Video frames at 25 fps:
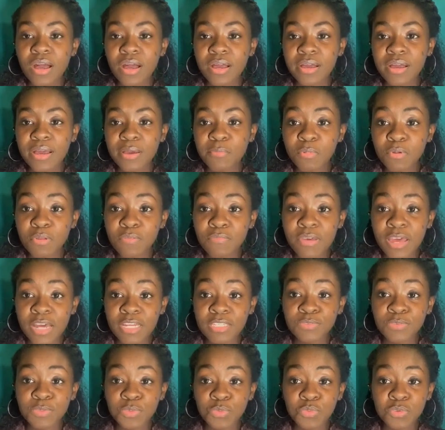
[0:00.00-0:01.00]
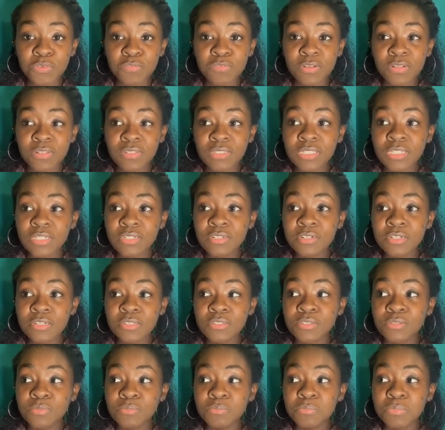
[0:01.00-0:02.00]
I would have asked for 3
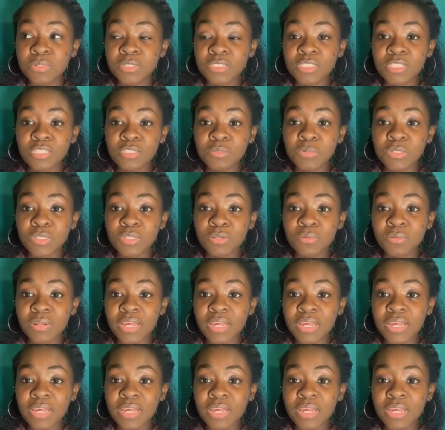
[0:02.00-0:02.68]
volunteers, but since we don't